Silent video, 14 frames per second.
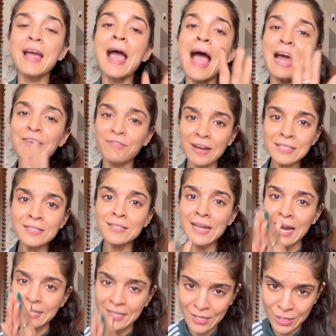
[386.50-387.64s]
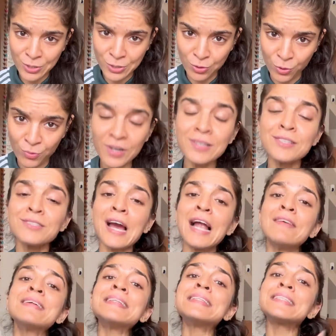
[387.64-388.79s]
And once the night terror is over, the child
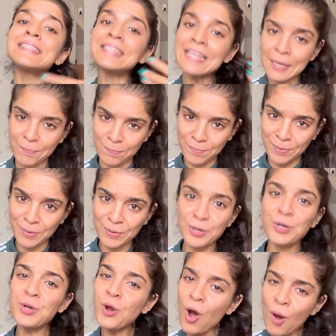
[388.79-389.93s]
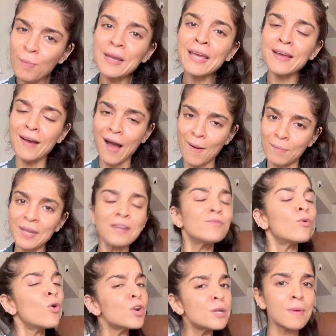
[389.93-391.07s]
will sleep normally, calmly, and
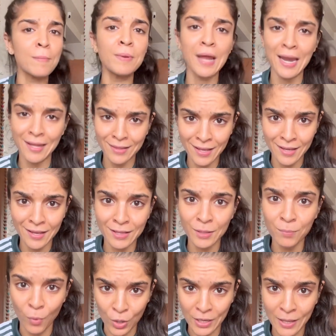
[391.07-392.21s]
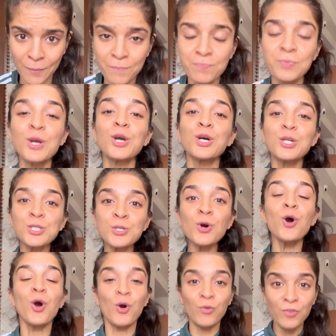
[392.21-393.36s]
won't remember anything in the morning. So
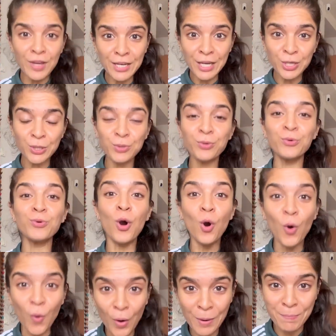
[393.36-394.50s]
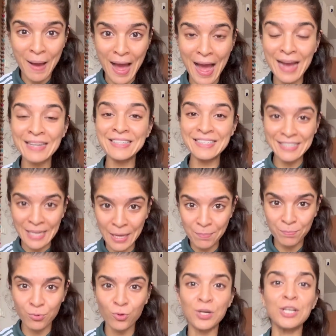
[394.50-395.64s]
we need to hold back, stay
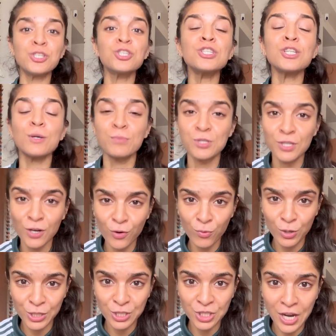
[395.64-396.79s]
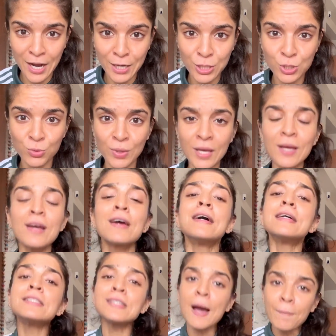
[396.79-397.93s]
put, and just observe what the child is doing.
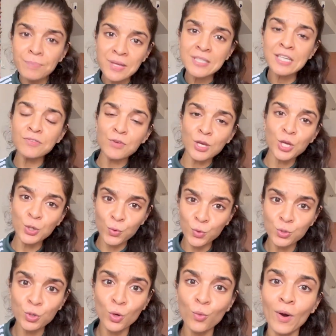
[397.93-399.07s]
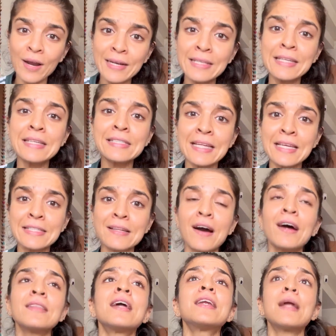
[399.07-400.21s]
Some things that we can do to avoid these things are
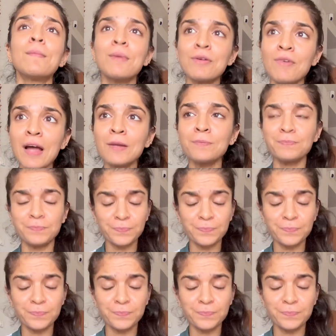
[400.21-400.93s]
that number one,